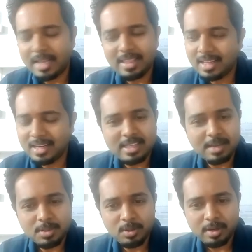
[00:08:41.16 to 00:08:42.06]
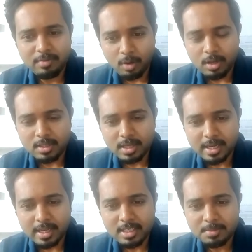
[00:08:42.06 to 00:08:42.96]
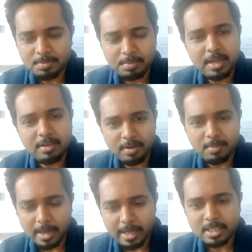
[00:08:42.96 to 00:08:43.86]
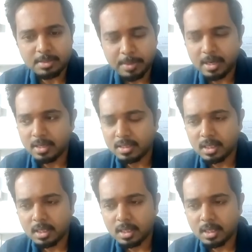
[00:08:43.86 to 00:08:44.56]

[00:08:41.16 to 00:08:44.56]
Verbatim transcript: I think that is absolutely false. I can speak from my experience.